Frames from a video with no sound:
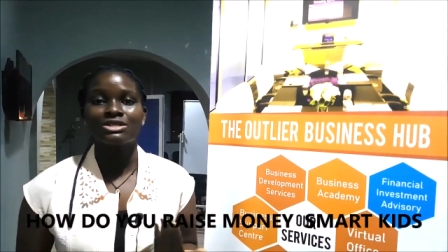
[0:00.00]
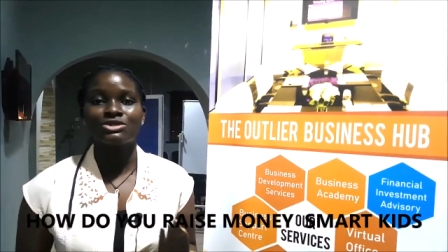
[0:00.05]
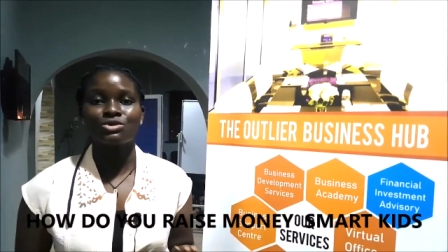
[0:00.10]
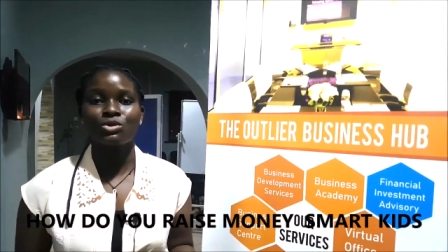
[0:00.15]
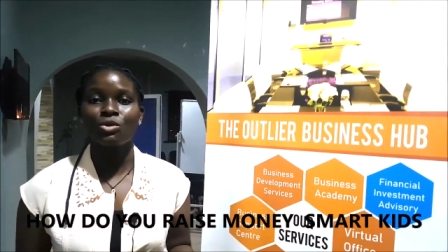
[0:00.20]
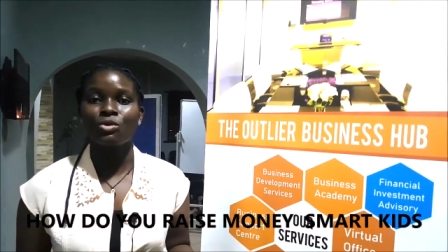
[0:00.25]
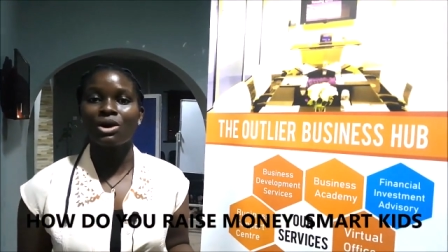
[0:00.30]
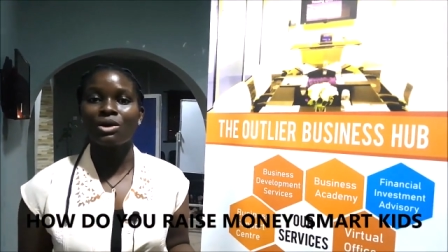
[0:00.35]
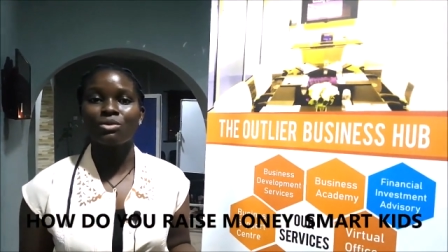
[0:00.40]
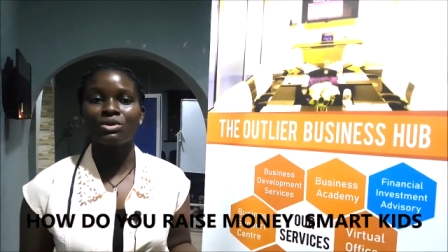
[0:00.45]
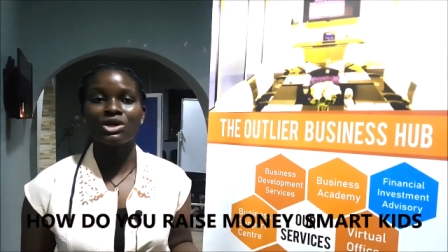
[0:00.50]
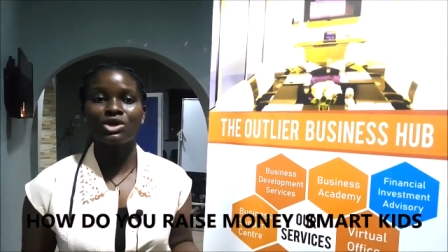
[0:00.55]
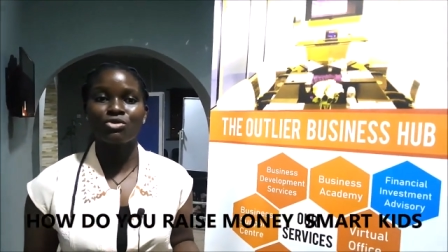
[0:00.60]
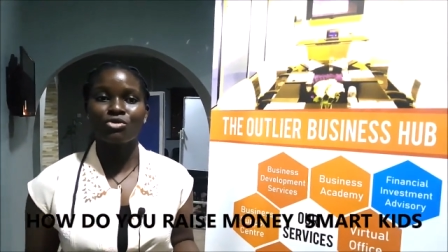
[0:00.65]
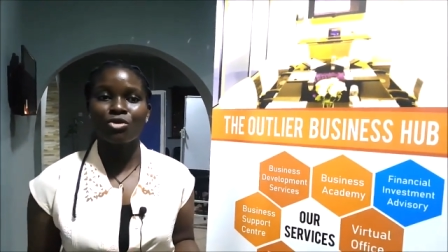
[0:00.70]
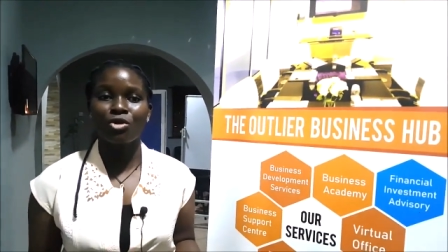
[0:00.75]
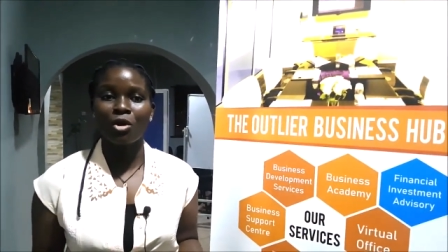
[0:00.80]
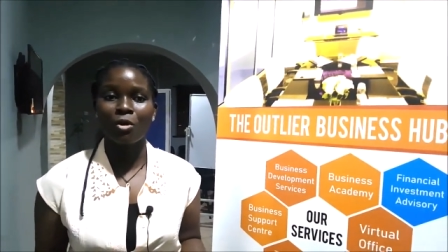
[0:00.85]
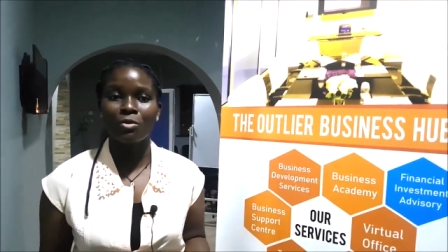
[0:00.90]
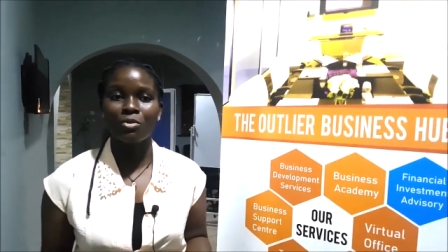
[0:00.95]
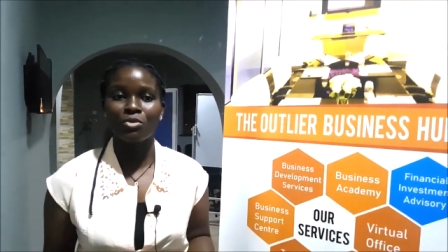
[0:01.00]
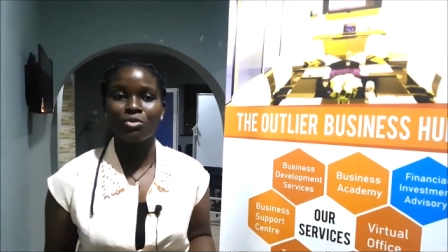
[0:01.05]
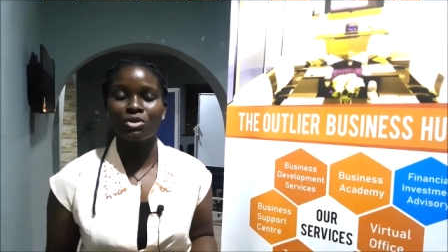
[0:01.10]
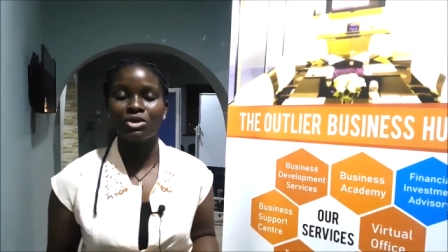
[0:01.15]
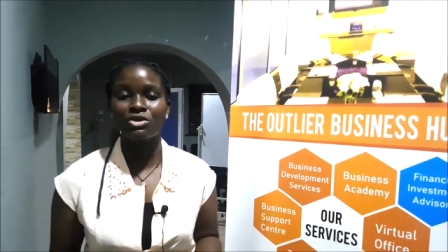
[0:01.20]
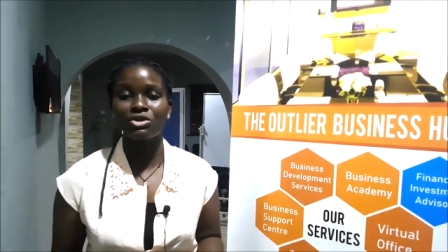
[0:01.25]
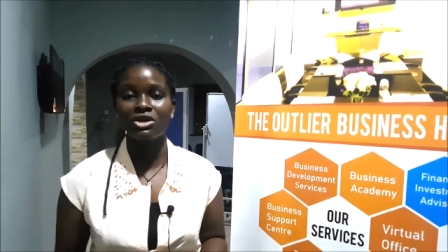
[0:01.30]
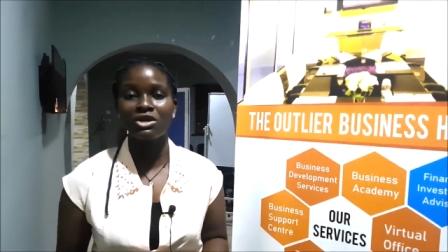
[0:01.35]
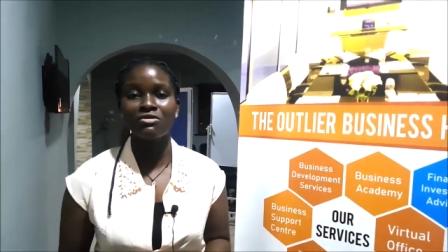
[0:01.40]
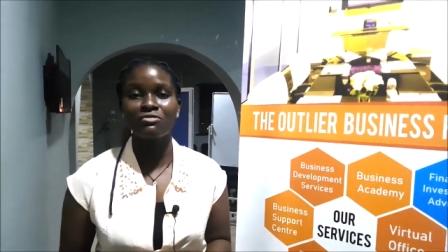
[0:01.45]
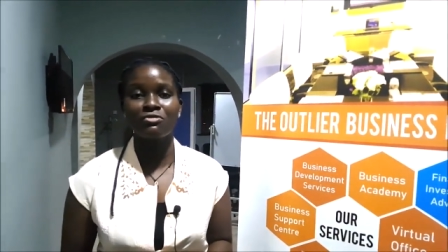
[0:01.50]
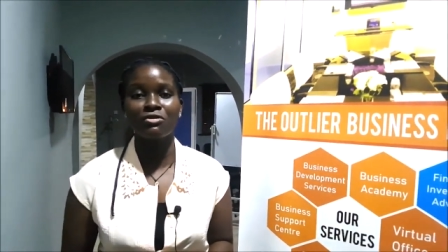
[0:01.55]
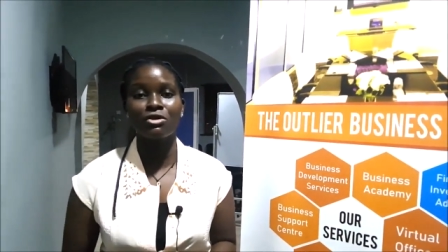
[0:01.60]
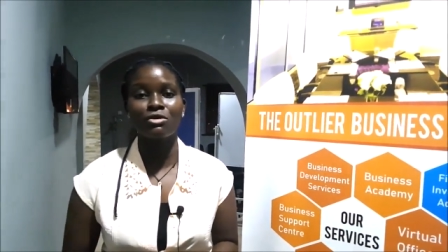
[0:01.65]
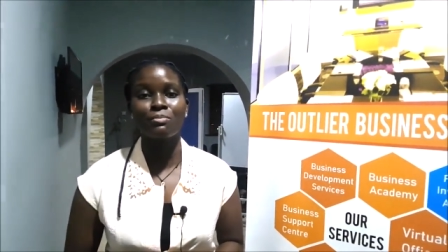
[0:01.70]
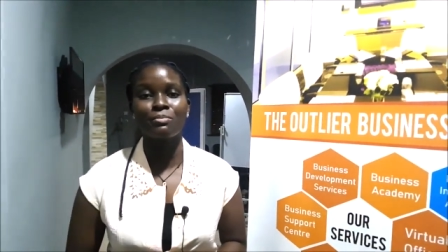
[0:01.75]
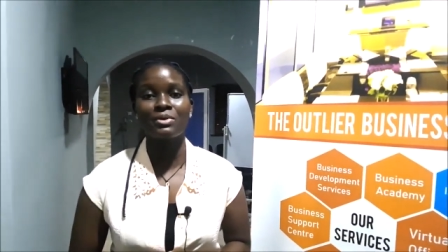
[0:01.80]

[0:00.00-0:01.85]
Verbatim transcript: So when we grow up, we're looking for